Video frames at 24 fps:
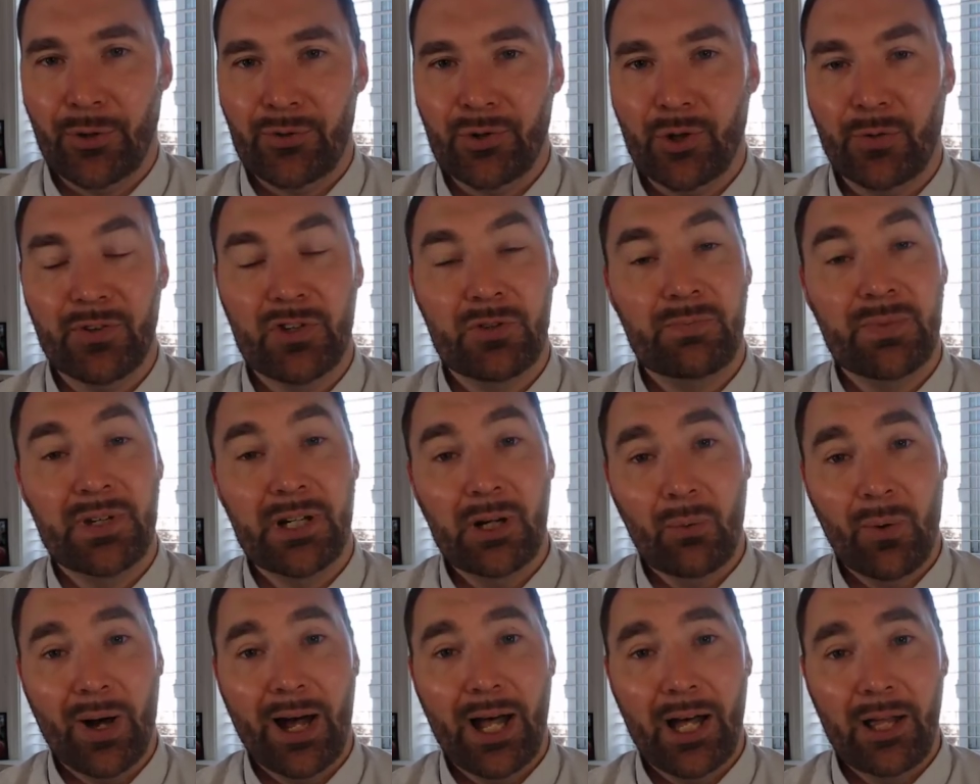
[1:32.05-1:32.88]
So if it's been
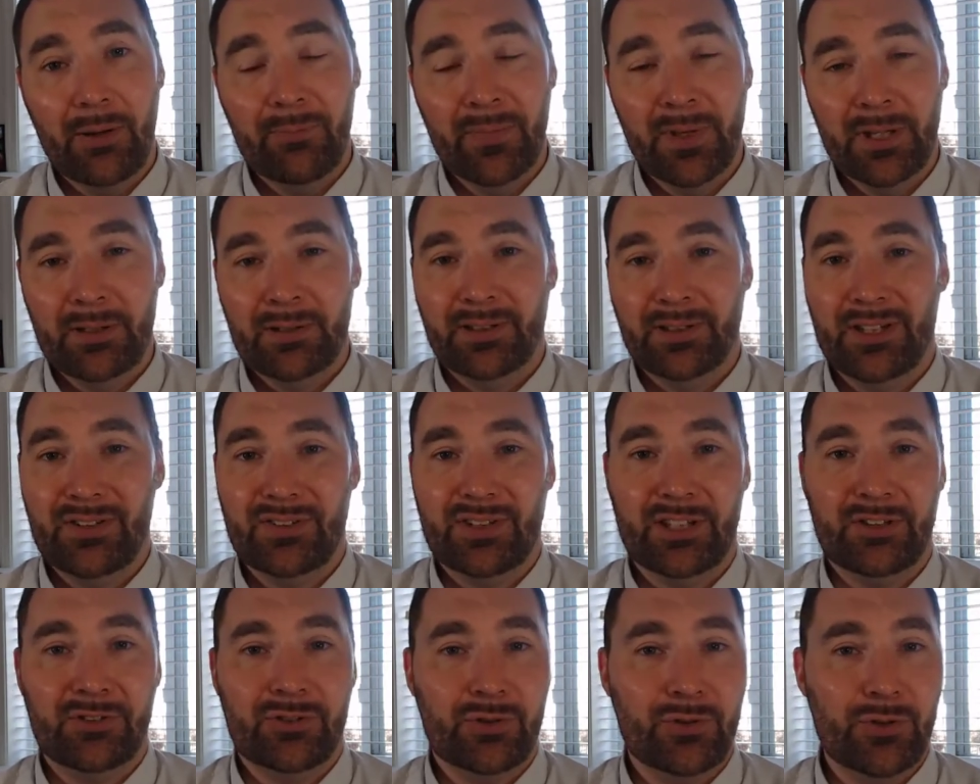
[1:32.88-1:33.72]
a while, let's
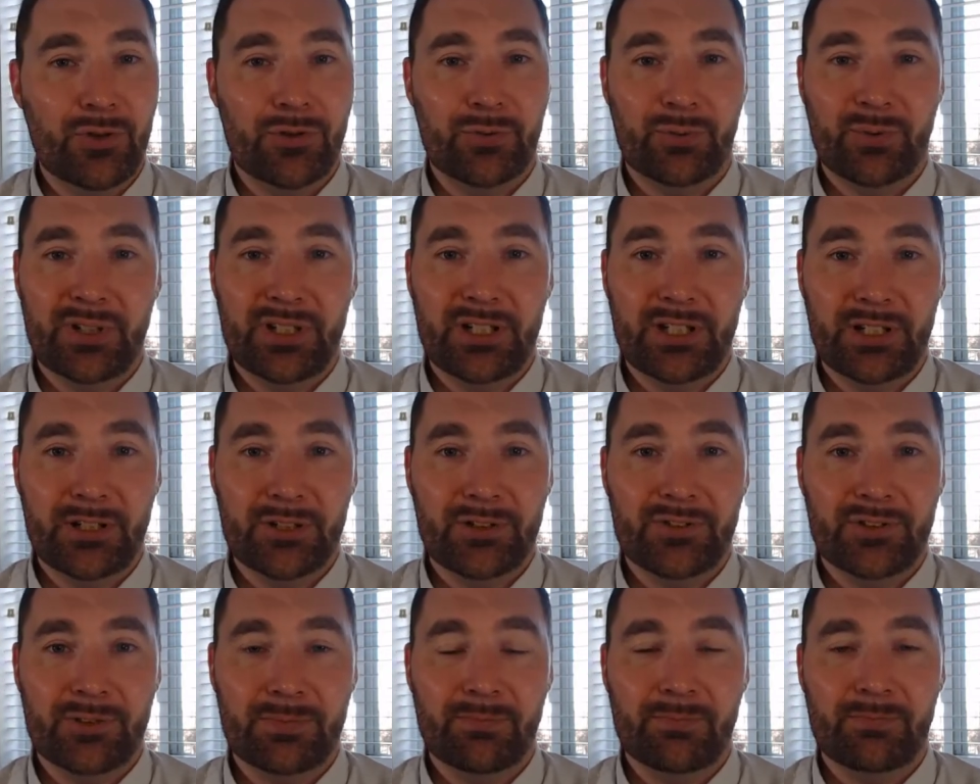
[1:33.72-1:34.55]
say 2, 3
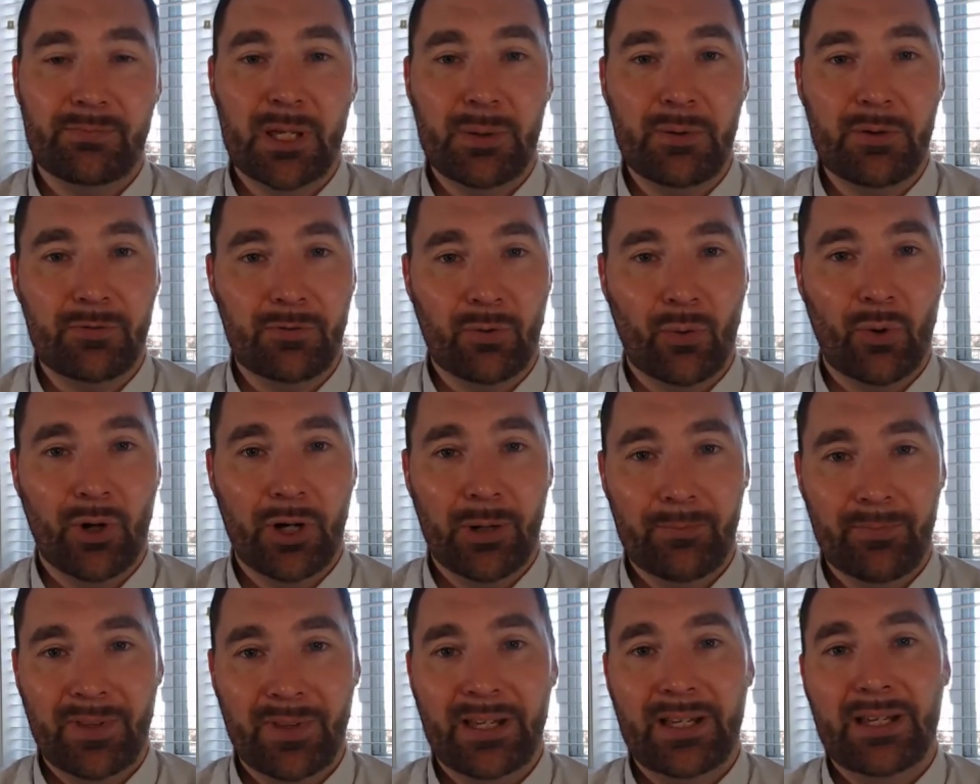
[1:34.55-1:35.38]
years, maybe
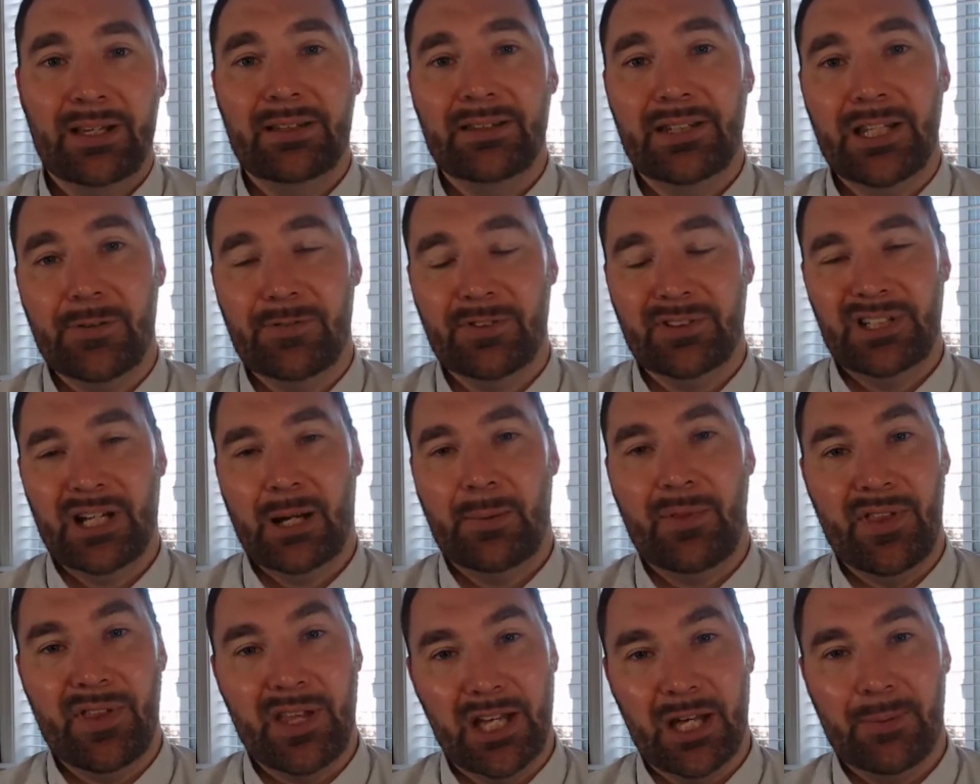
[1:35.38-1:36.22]
4, definitely
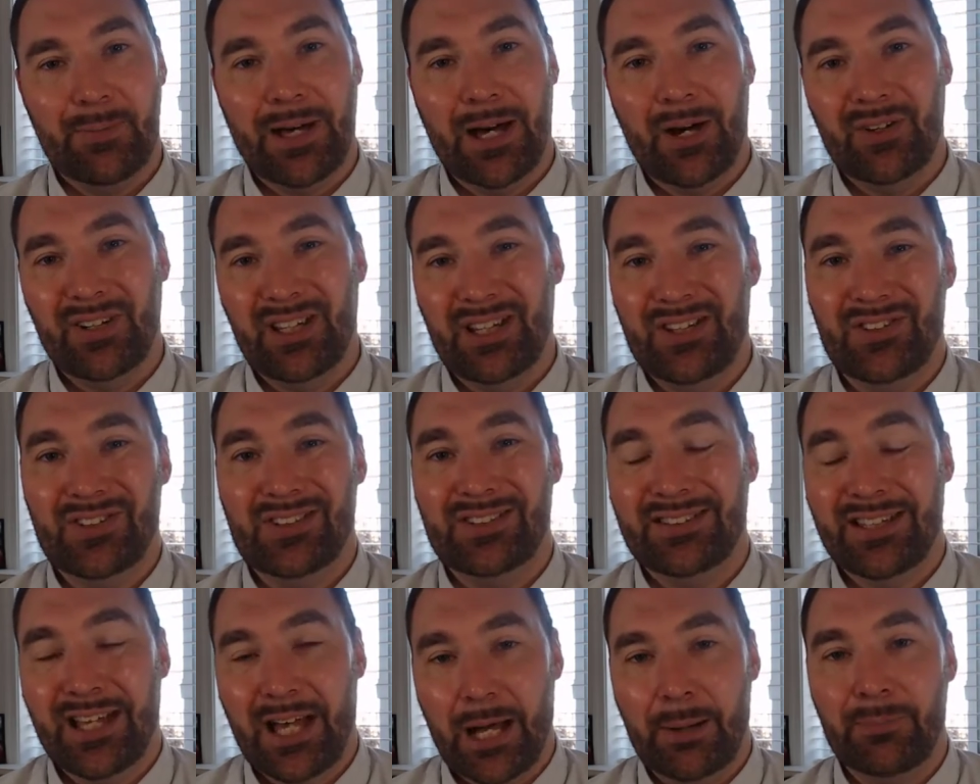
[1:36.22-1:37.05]
time to think about, is it
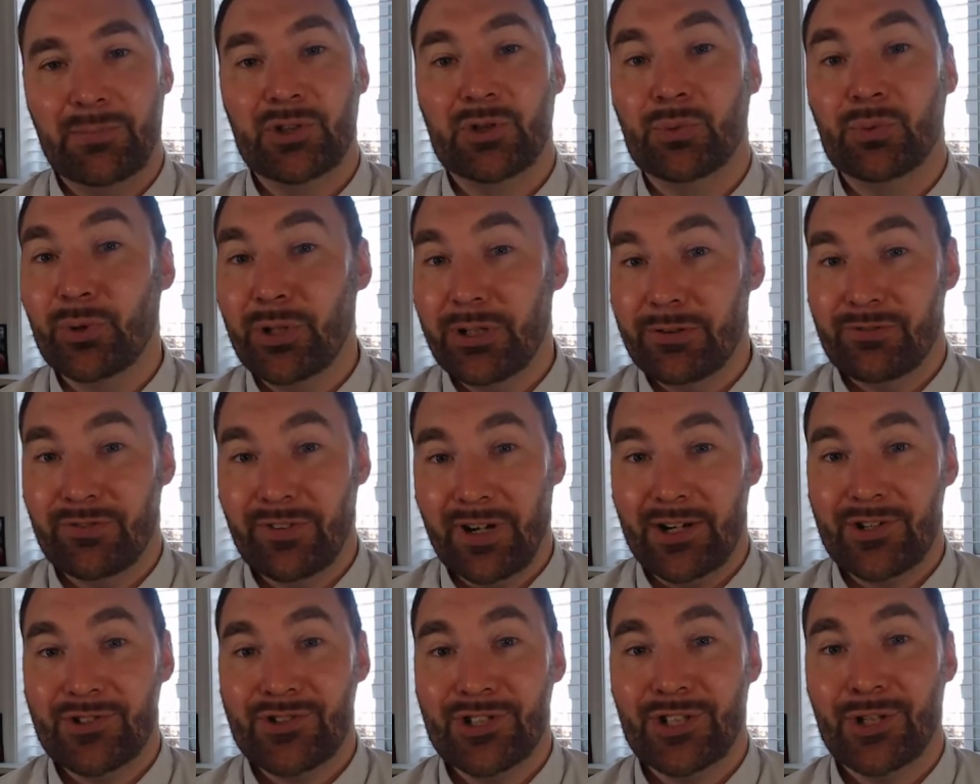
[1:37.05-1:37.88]
time to
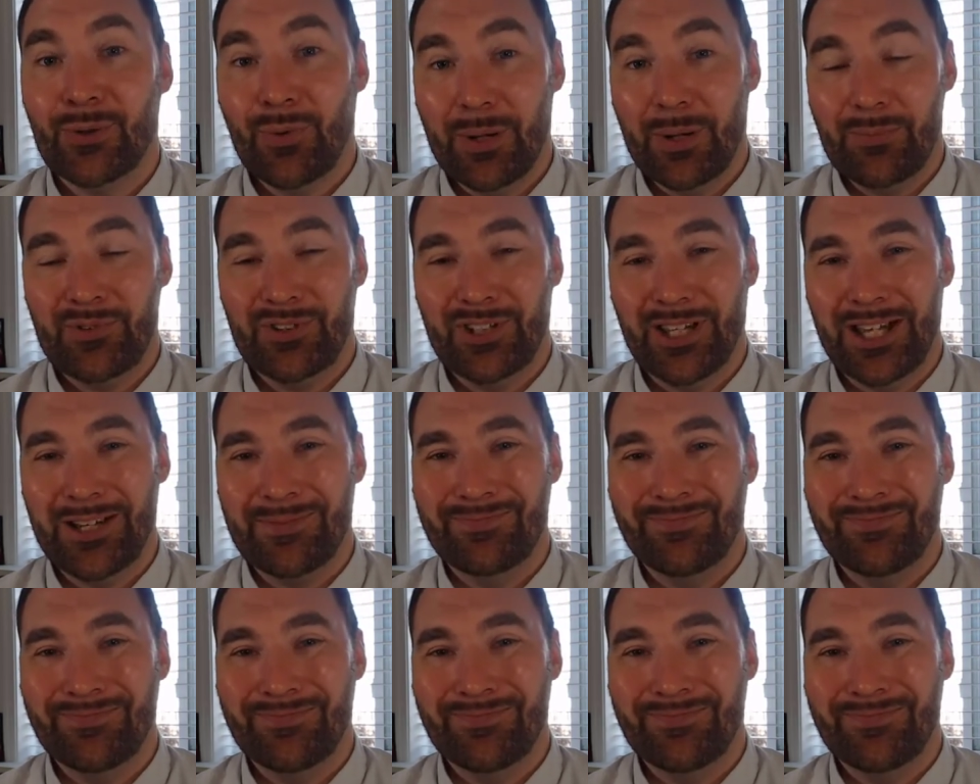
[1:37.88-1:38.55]
refresh your website?